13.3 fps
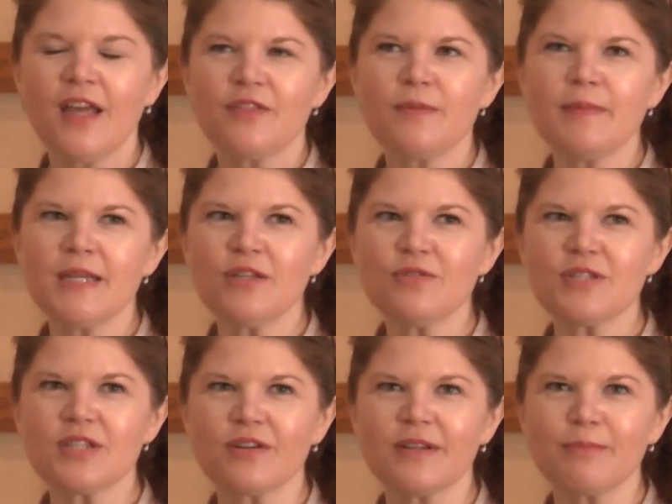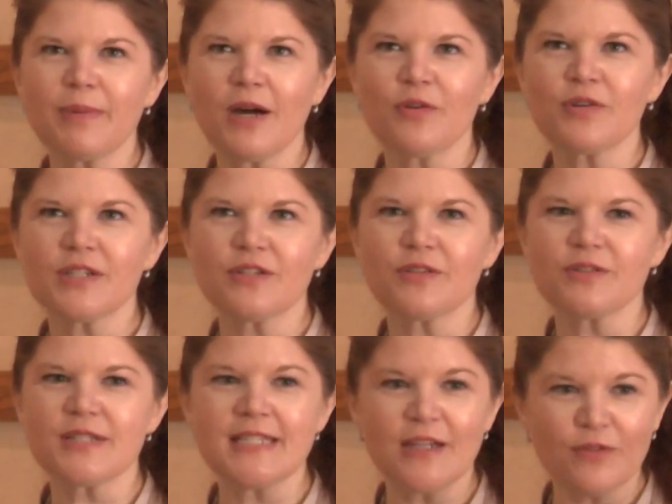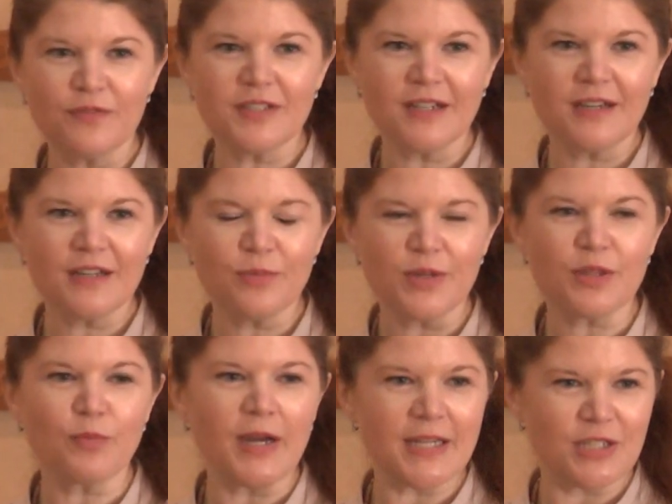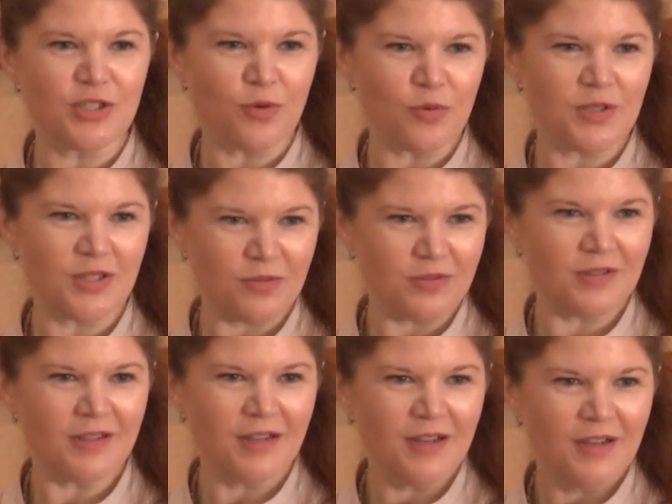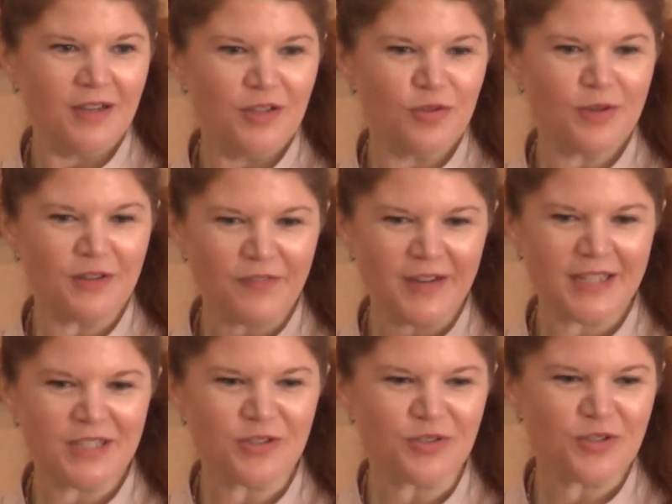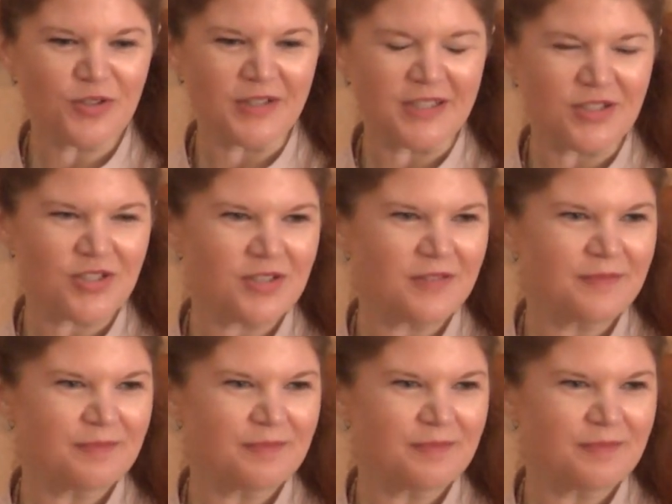The minute you start empowering your self-talk with why don't you, you can find your courage.